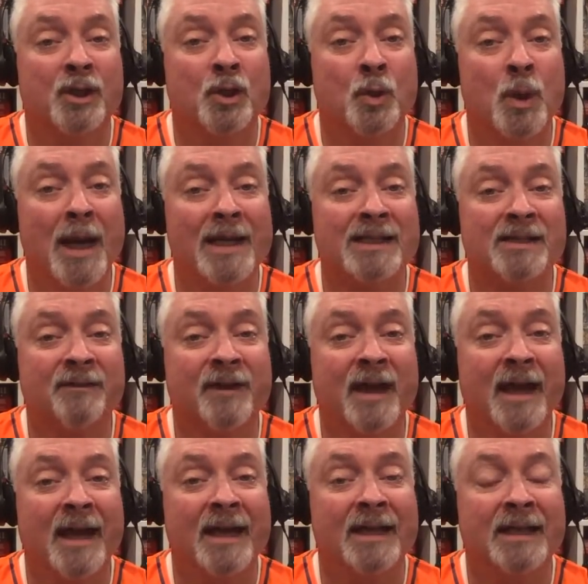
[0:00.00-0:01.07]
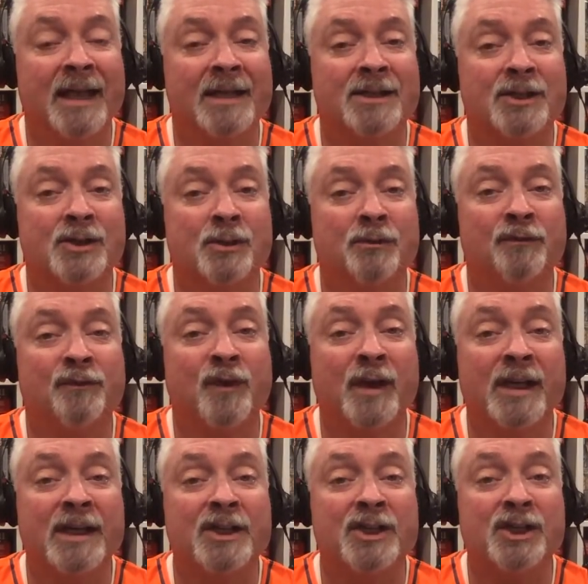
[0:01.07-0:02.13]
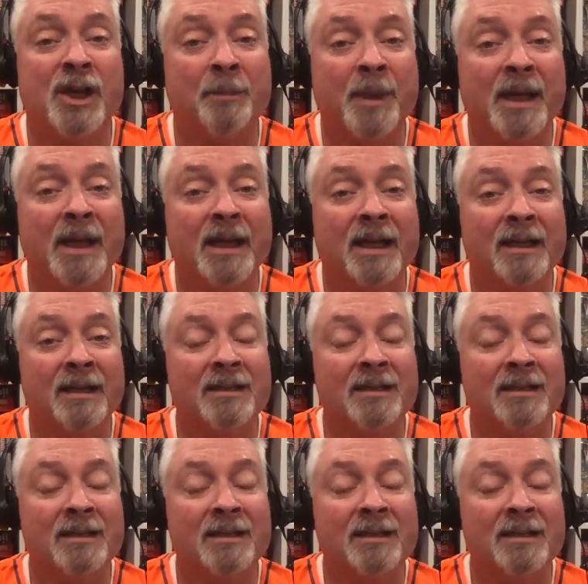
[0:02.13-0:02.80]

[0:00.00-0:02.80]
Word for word: US of A gets you free shipping.